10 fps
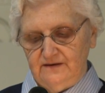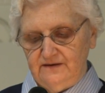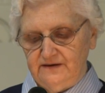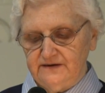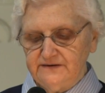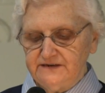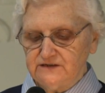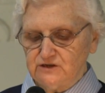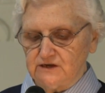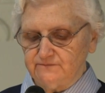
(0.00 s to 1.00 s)
In
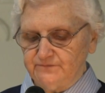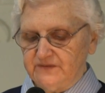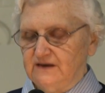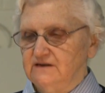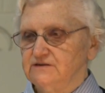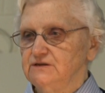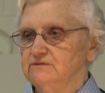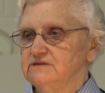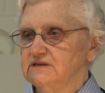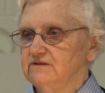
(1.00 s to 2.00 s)
addition, she
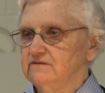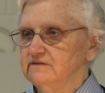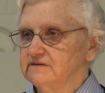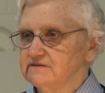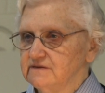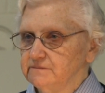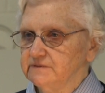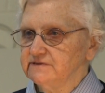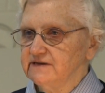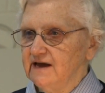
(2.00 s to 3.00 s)
was given the
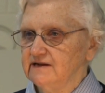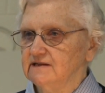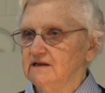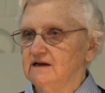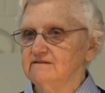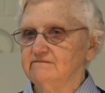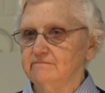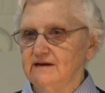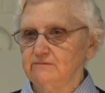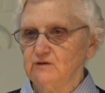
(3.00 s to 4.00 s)
simple title of
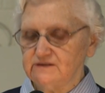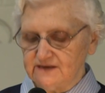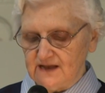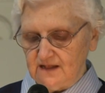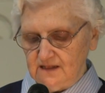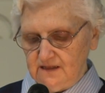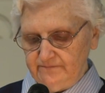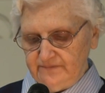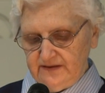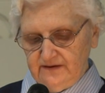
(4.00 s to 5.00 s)
Mademoiselle
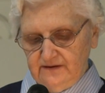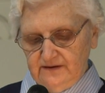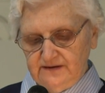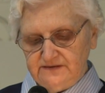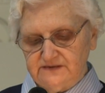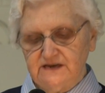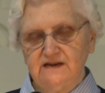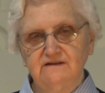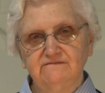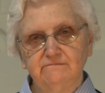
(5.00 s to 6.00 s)
instead
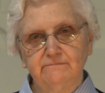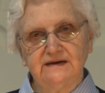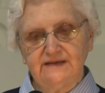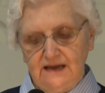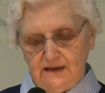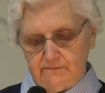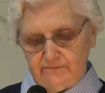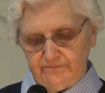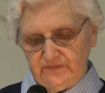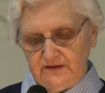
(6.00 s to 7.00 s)
of Madame,
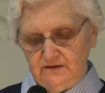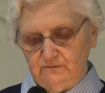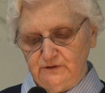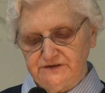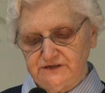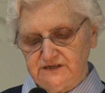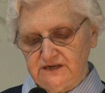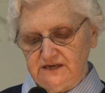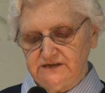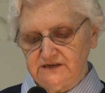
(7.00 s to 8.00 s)
which
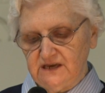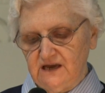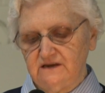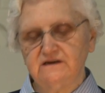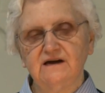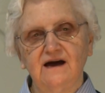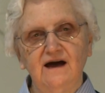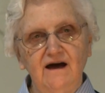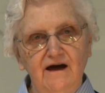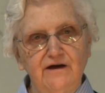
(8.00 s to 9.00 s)
indicated a
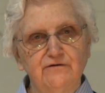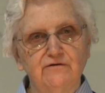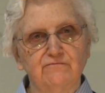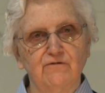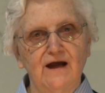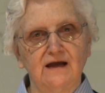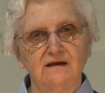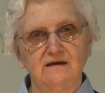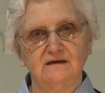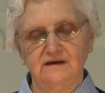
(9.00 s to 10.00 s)
higher
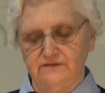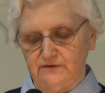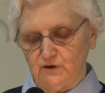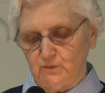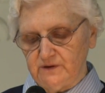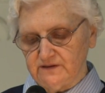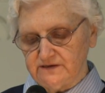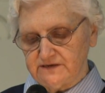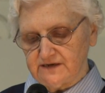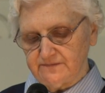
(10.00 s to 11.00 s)
rank in the
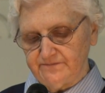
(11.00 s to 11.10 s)
nobility.